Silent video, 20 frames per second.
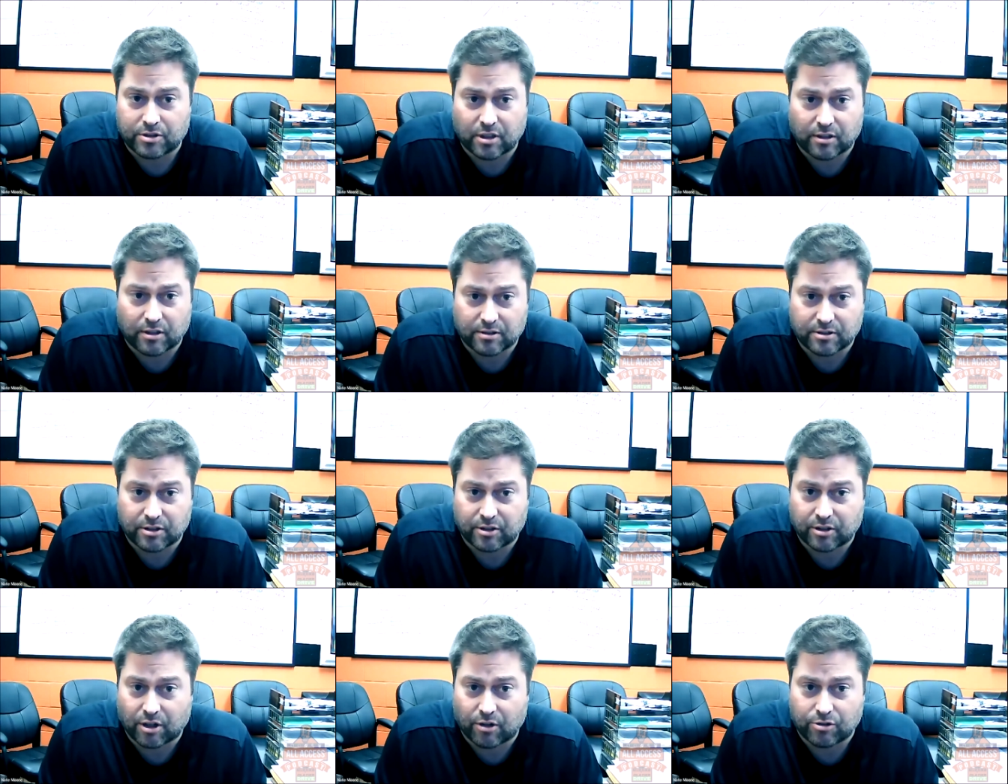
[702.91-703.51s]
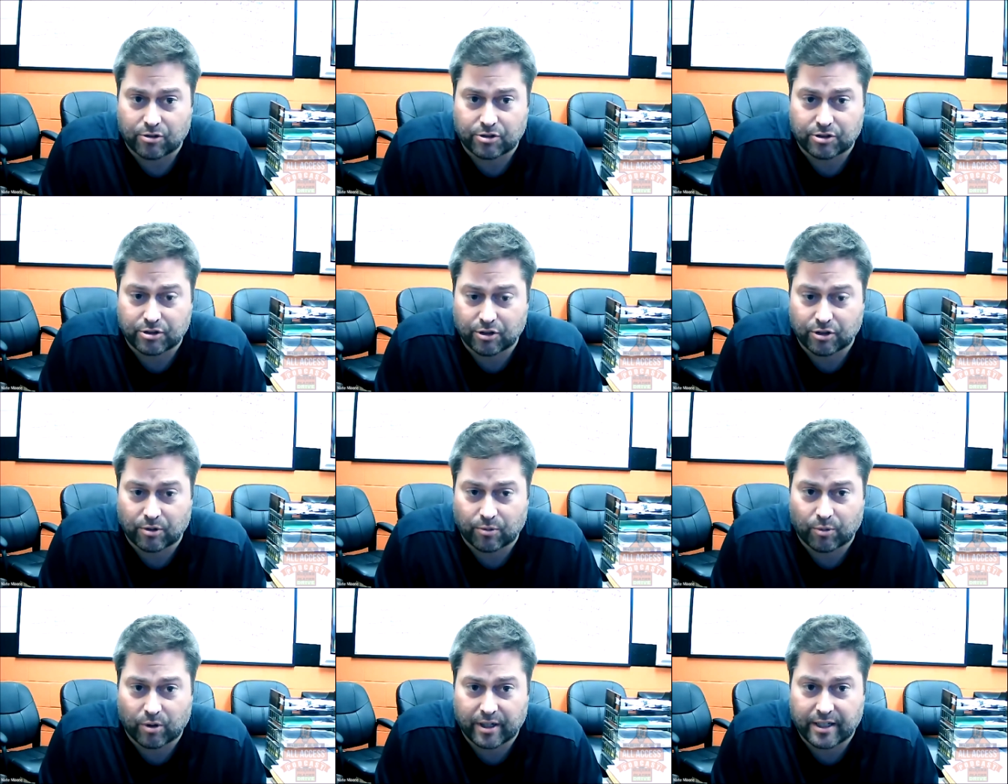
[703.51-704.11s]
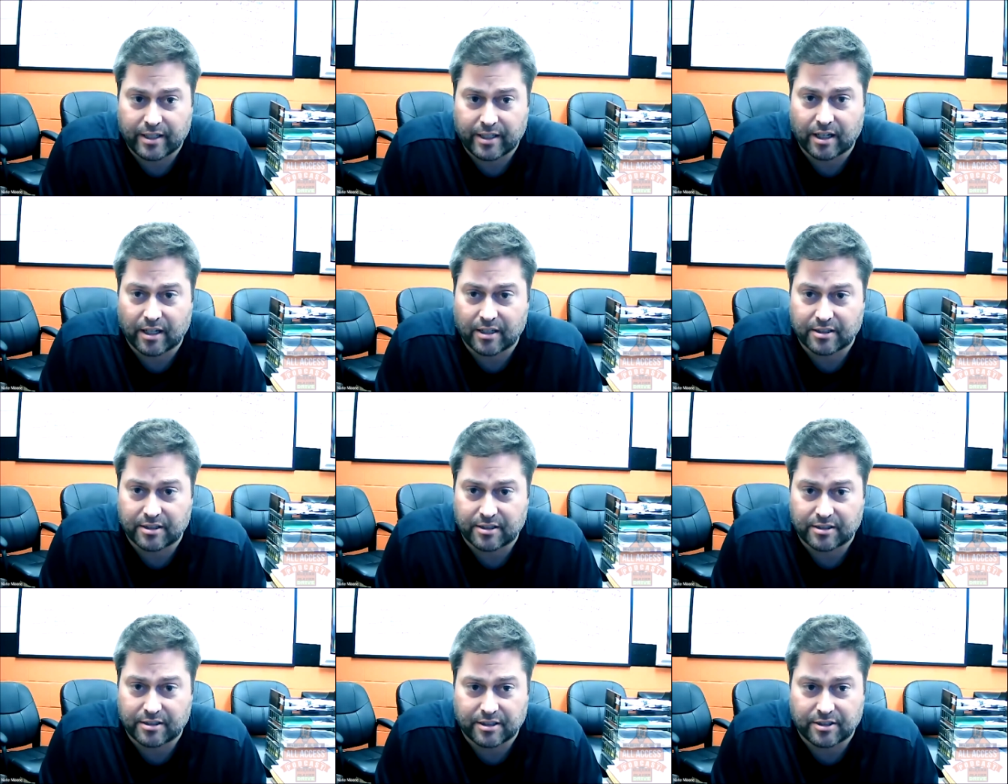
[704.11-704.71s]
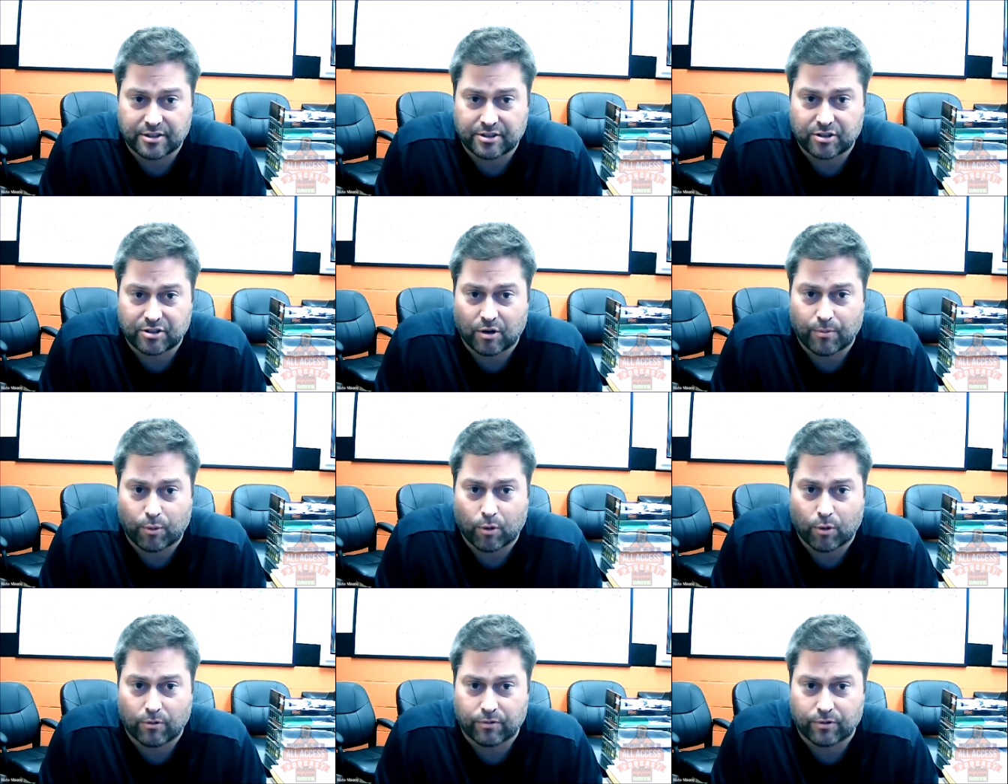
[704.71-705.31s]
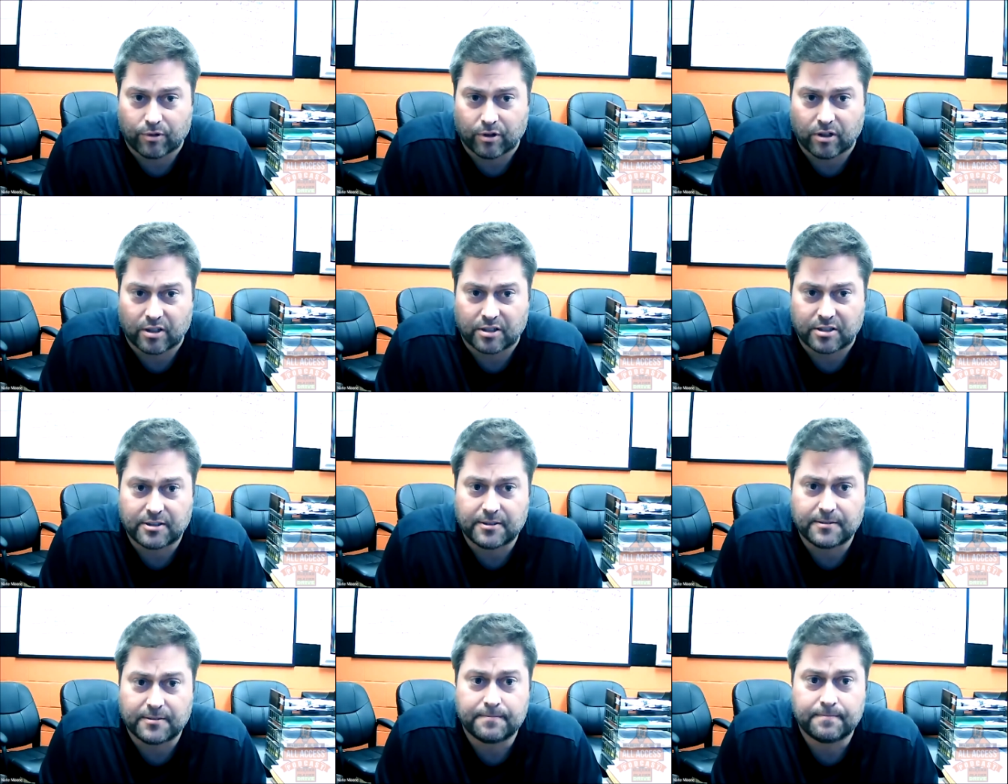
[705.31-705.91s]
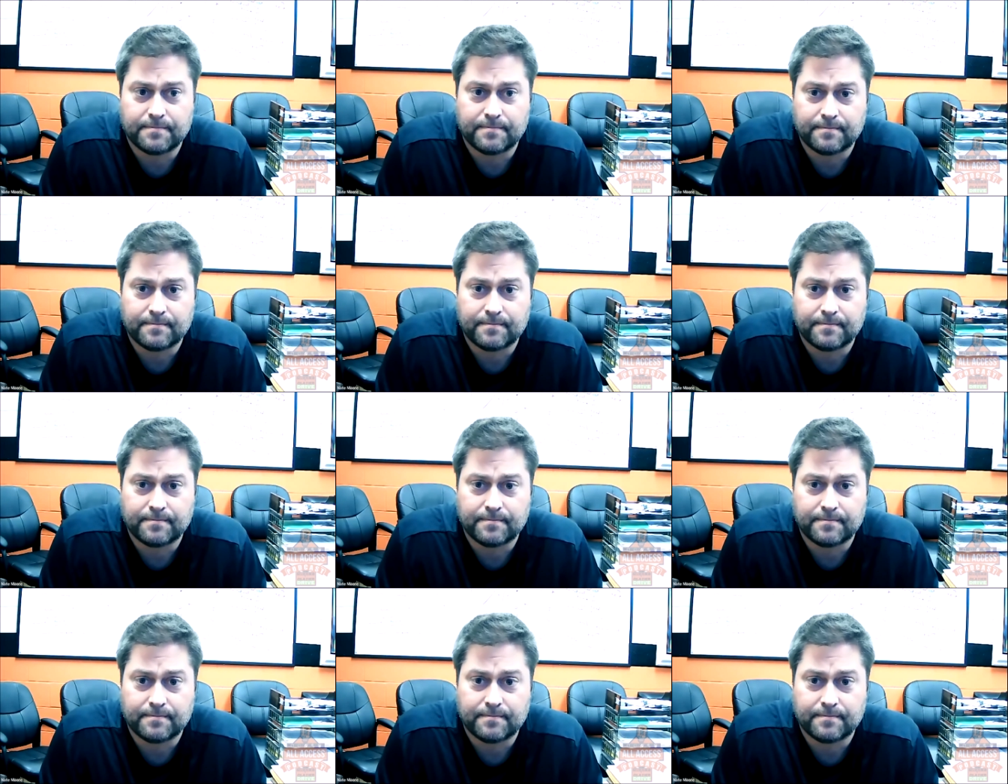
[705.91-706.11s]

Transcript: So Coach Stewart and what he does is so important for us.